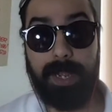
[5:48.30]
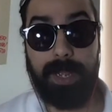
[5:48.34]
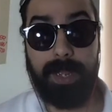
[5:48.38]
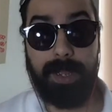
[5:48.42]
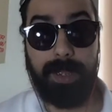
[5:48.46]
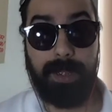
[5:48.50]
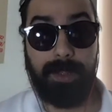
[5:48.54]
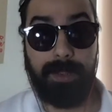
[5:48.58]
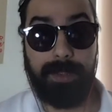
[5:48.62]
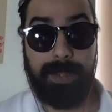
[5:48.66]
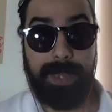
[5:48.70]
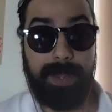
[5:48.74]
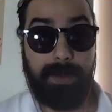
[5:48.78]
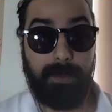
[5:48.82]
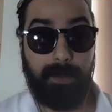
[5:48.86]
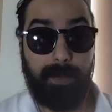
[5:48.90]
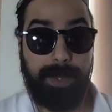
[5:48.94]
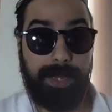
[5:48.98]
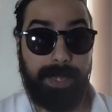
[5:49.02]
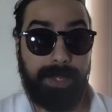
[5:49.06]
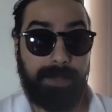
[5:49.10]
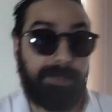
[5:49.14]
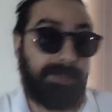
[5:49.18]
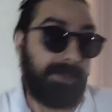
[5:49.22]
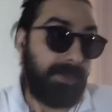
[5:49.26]
that we
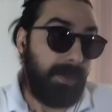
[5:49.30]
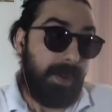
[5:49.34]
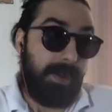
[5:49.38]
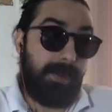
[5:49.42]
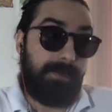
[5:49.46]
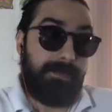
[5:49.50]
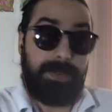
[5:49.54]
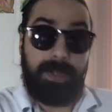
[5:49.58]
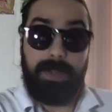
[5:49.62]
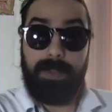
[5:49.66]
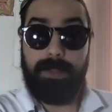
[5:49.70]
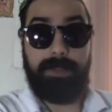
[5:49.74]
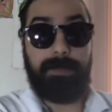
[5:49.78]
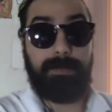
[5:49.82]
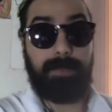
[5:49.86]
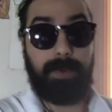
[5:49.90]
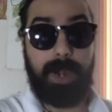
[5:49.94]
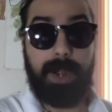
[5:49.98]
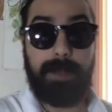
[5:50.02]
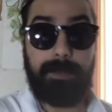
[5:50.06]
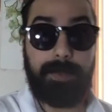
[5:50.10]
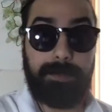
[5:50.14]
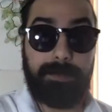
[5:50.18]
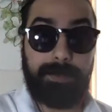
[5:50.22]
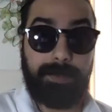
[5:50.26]
had solved all the
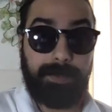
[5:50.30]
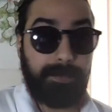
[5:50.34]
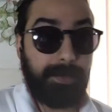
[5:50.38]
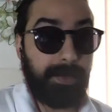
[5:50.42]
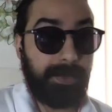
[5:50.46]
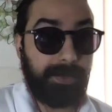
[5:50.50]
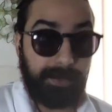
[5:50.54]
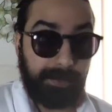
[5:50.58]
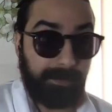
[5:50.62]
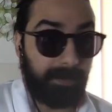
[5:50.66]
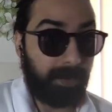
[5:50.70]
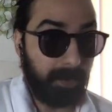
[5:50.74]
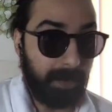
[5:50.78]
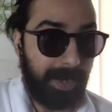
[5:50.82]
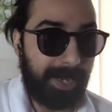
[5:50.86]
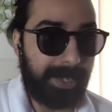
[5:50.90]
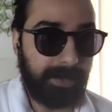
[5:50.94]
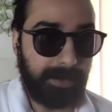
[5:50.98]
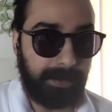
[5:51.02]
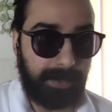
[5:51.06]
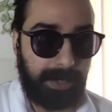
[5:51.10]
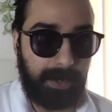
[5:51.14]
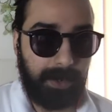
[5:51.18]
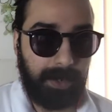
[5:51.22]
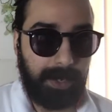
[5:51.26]
problems from the civil rights
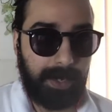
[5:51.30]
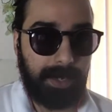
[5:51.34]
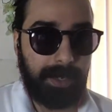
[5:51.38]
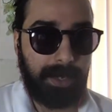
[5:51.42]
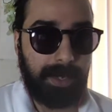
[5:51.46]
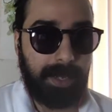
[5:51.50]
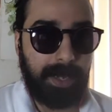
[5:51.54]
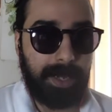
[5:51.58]
era,